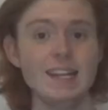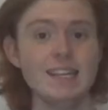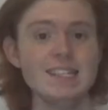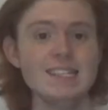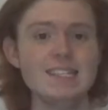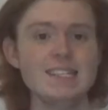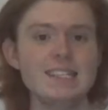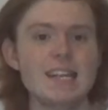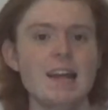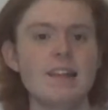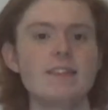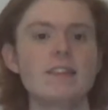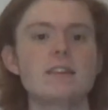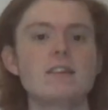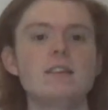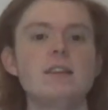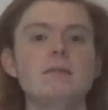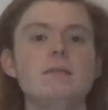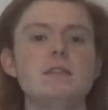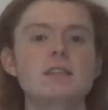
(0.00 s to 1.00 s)
it is said
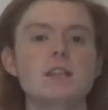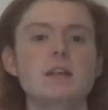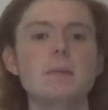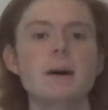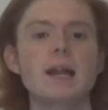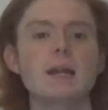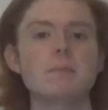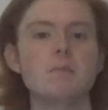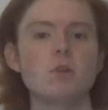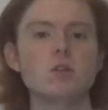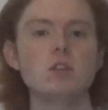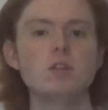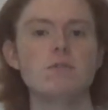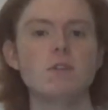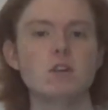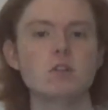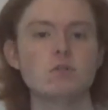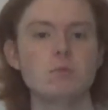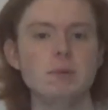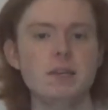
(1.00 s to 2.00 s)
that the cinematic
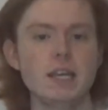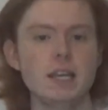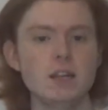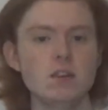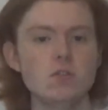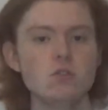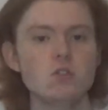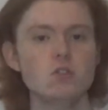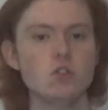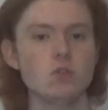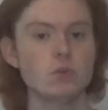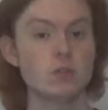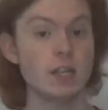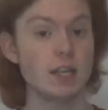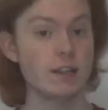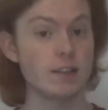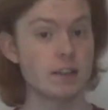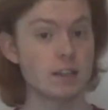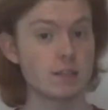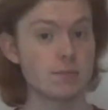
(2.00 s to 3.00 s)
multiverse will be
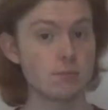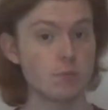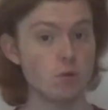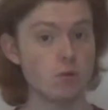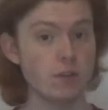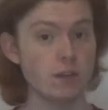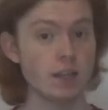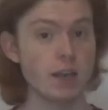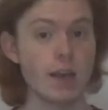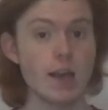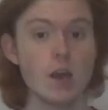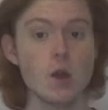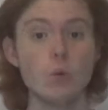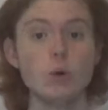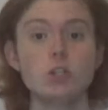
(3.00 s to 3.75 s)
introduced in this movie,